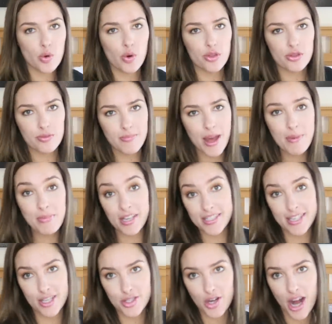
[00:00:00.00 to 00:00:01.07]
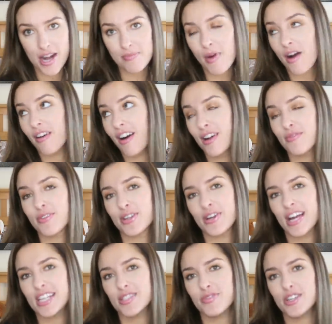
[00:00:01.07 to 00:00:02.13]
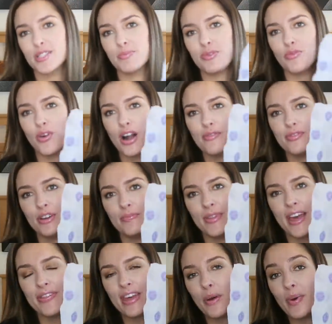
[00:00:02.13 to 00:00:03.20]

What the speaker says: tore through mine because I tried them all on for you guys first before I filmed that.